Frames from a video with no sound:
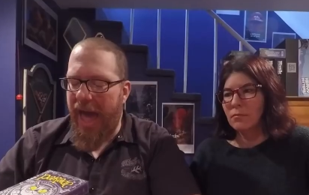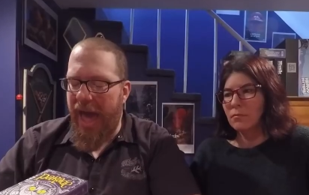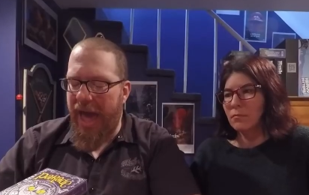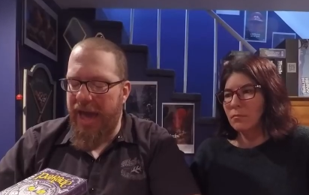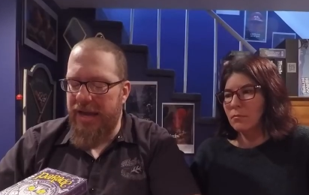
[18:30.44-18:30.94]

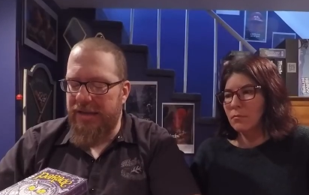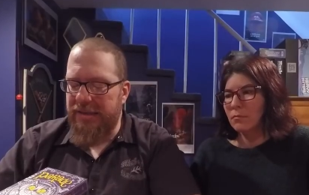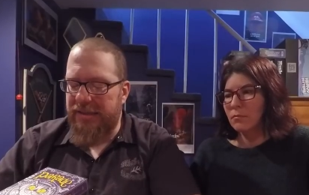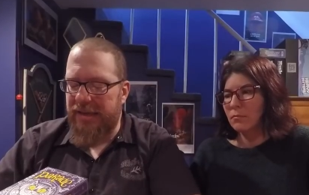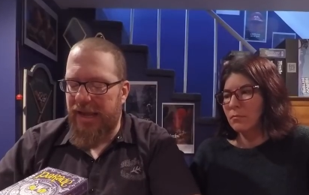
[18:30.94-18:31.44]

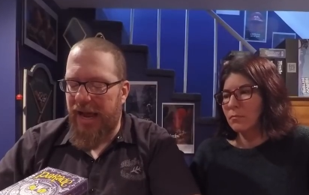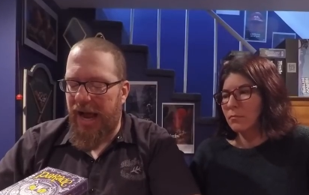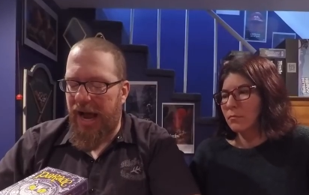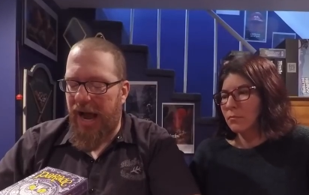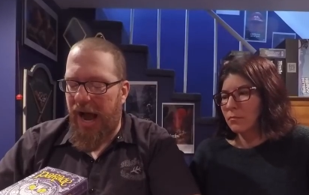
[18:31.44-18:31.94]
Speaker 1: And
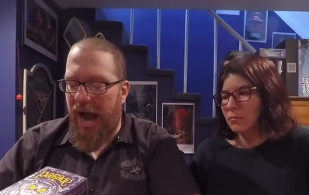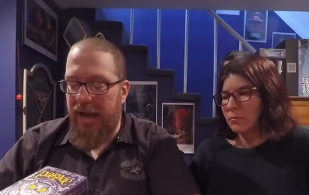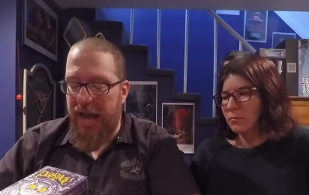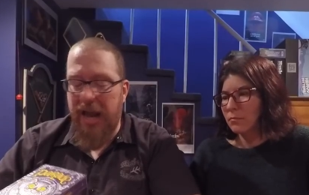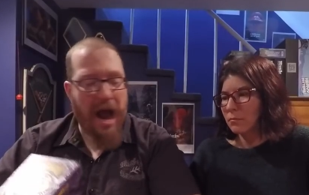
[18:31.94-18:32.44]

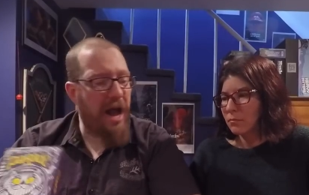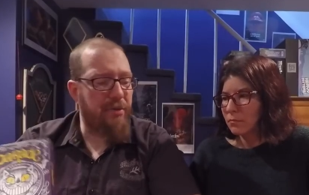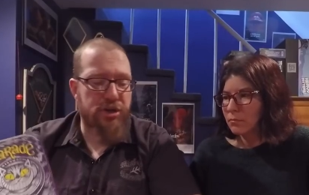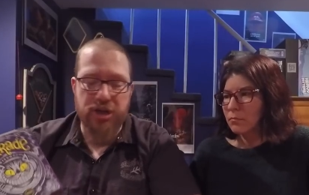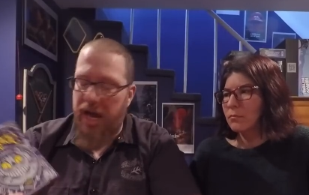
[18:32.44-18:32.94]
again, I was
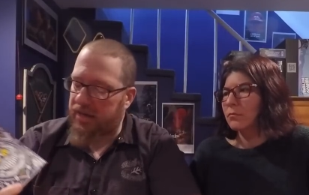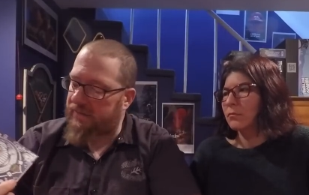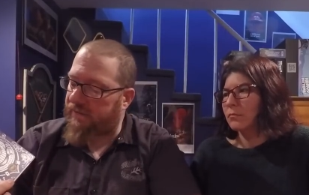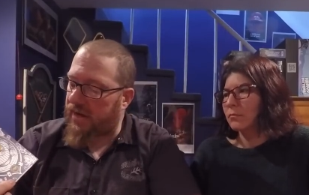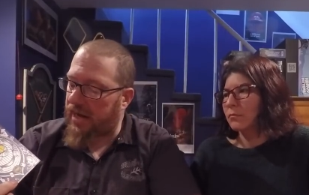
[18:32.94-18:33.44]
shocked to
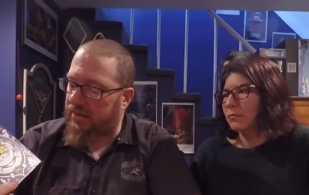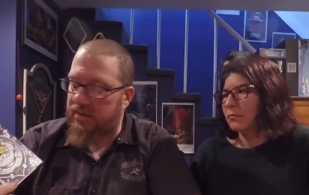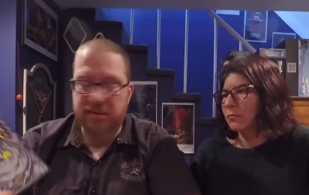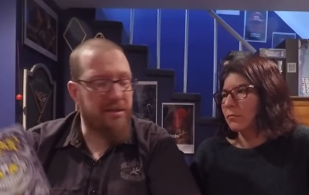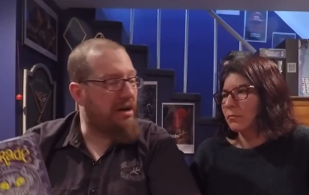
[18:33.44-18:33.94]
find out
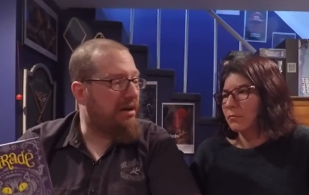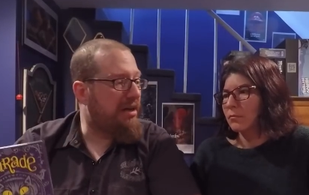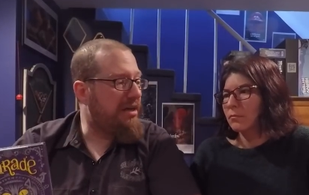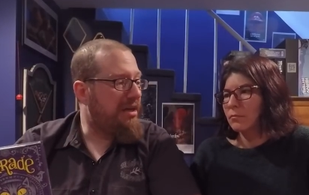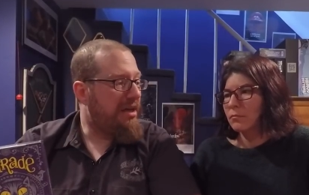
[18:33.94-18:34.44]
this had
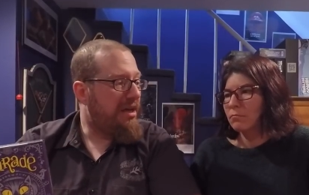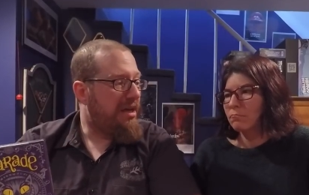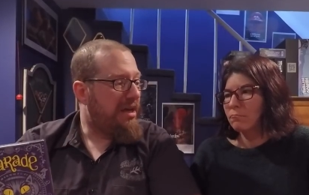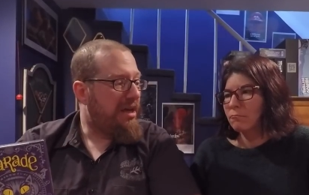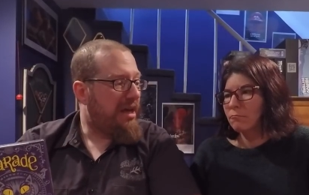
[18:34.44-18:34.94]
gone
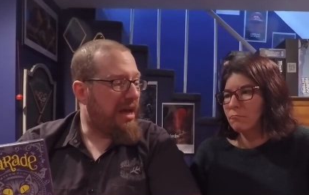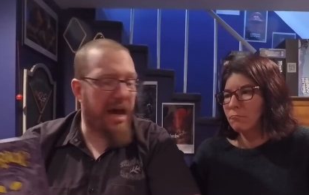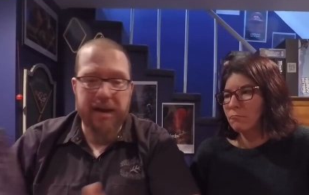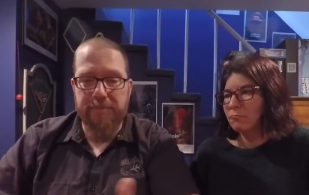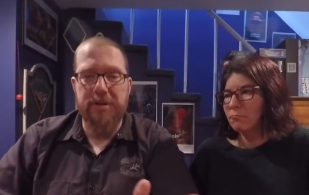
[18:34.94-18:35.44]

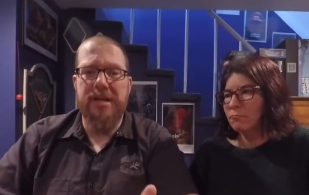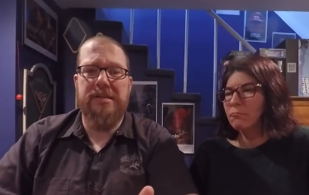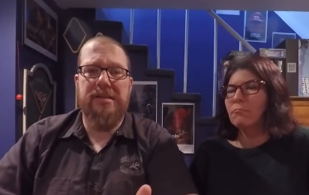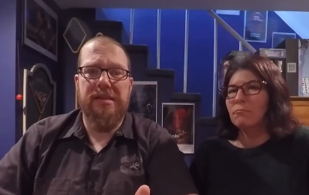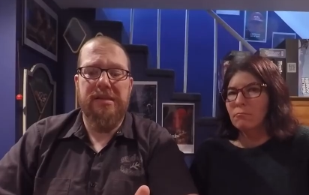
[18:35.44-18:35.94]
out of
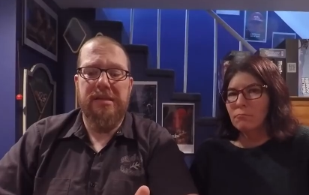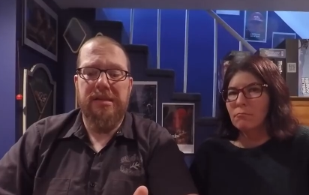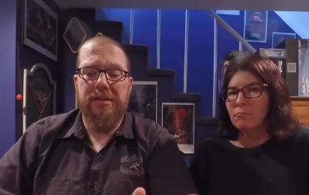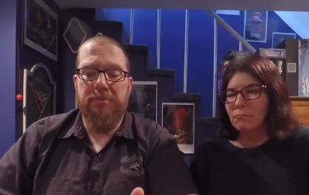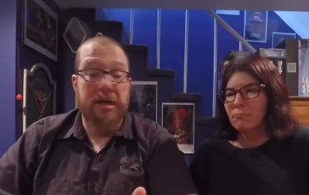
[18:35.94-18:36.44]
print.
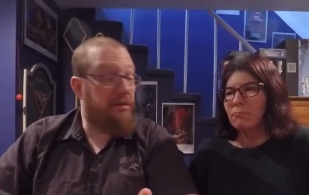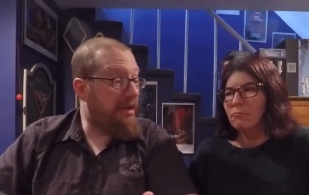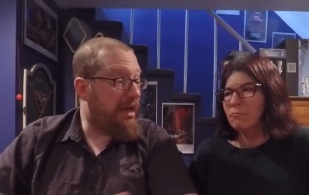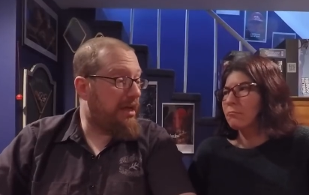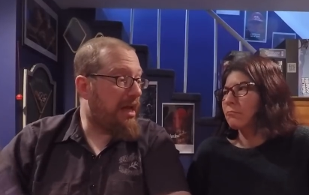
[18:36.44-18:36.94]
But it,
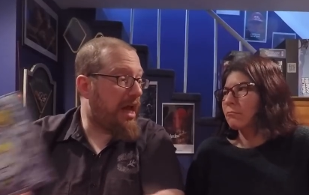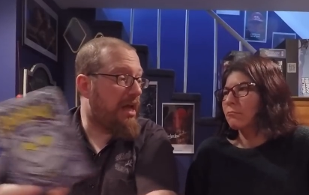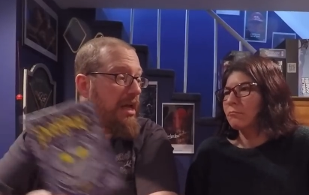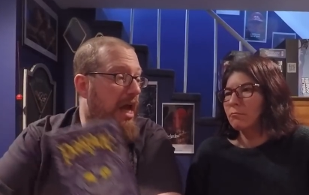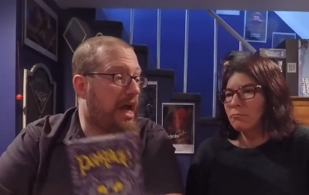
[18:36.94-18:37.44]
yeah, it
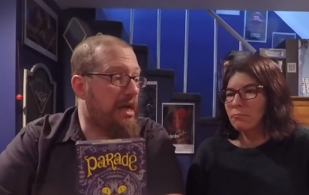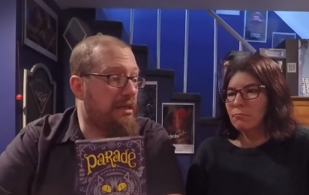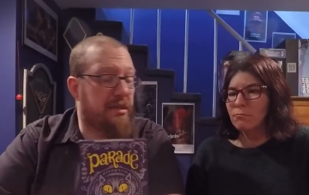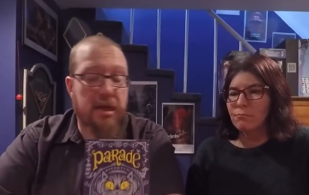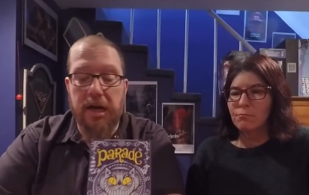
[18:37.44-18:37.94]
had.
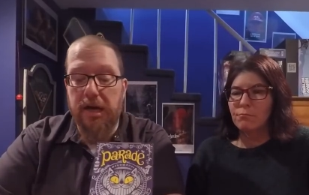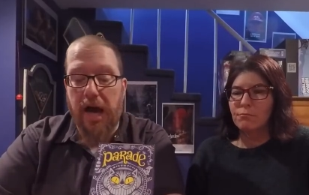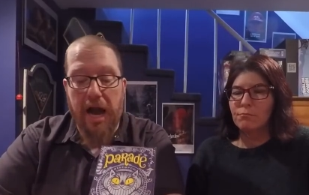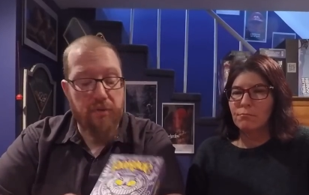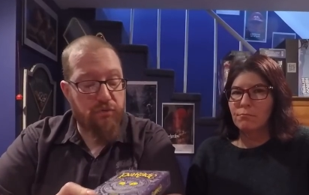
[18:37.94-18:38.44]
And mm-hmm. uh,
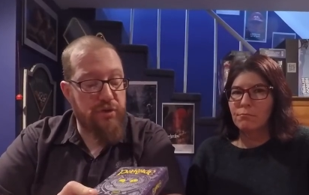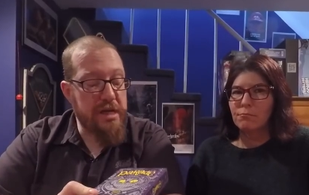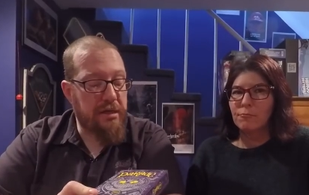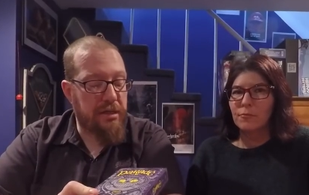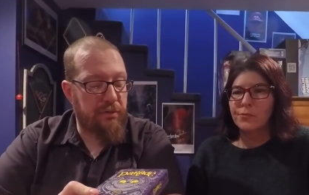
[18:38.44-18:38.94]
I
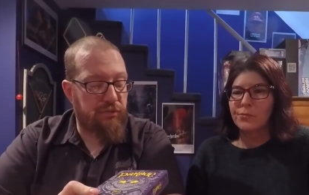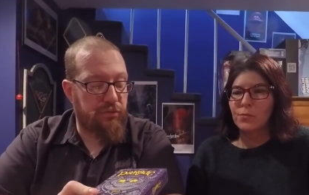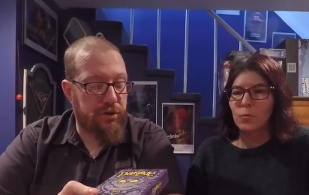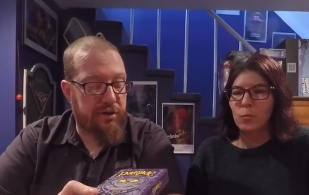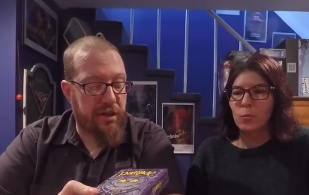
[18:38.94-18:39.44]
really
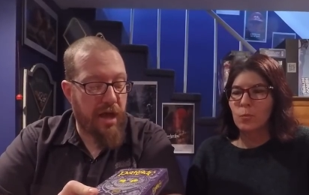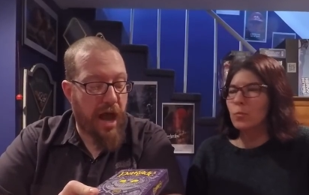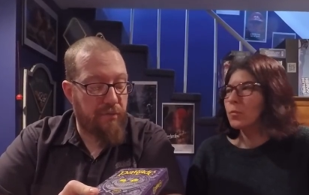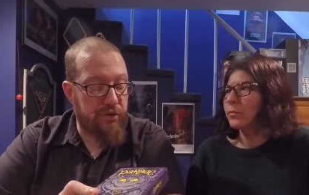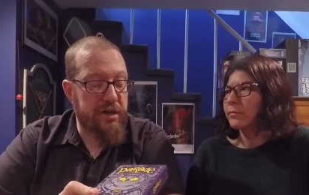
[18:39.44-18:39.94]
would I
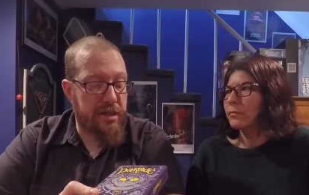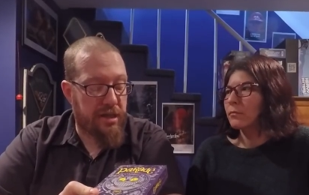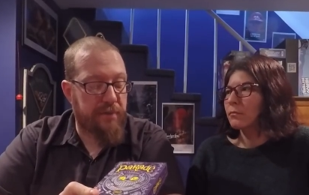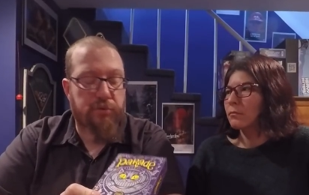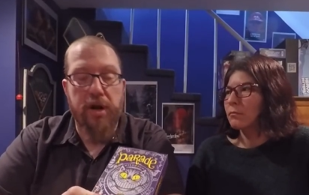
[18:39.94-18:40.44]
really
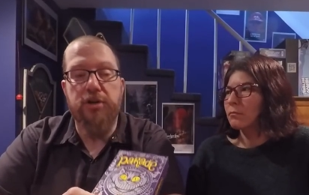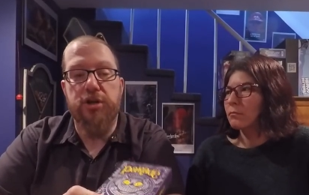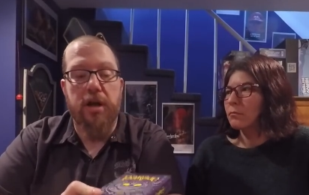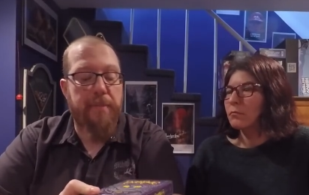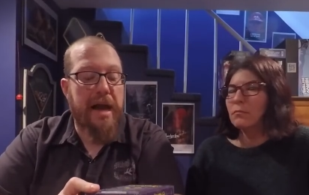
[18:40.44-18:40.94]
think Parade should
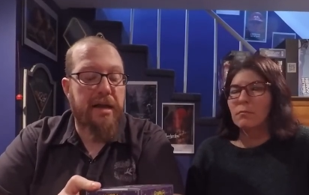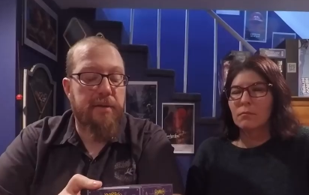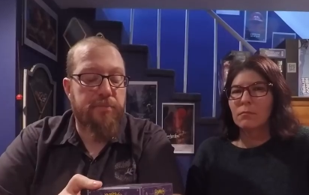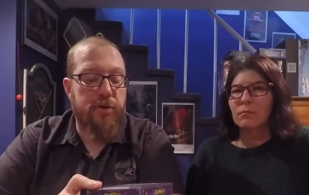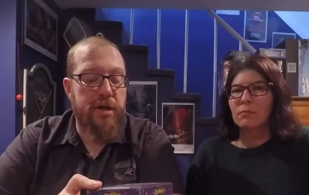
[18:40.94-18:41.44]
come back into
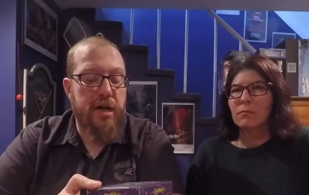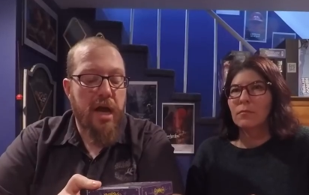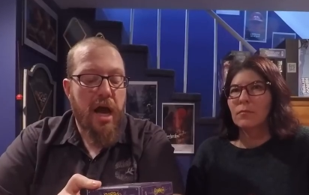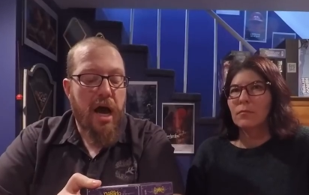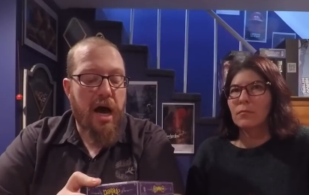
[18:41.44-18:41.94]
print.
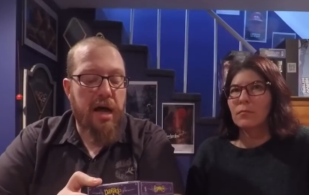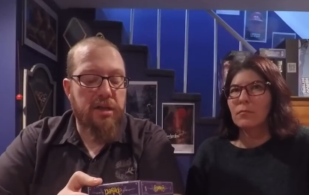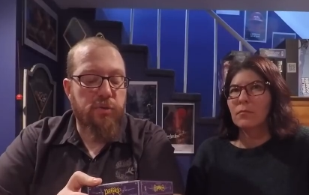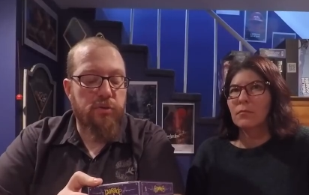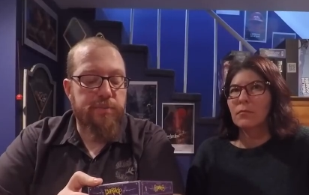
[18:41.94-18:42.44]
Uh, this
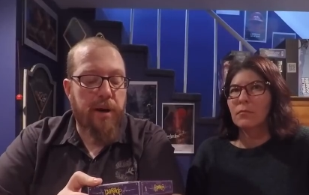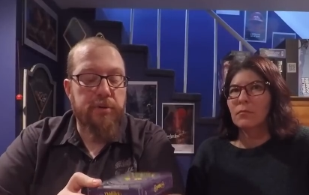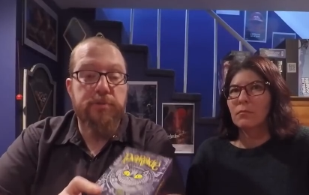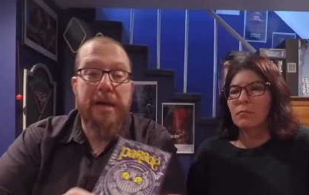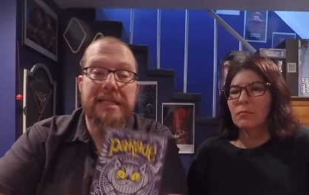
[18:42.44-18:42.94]
one was
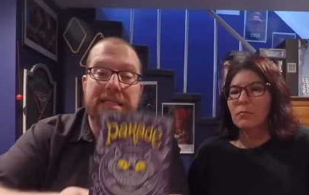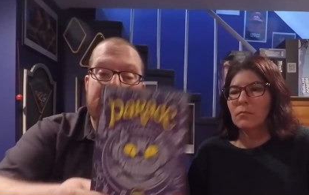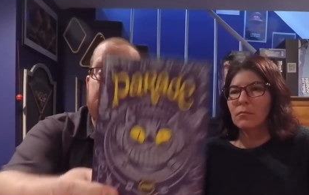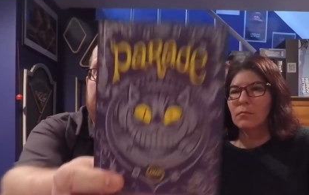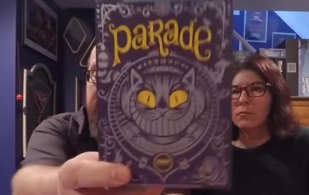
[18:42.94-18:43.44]
published by
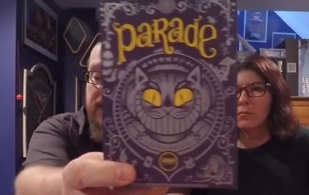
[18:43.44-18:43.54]
Z-Man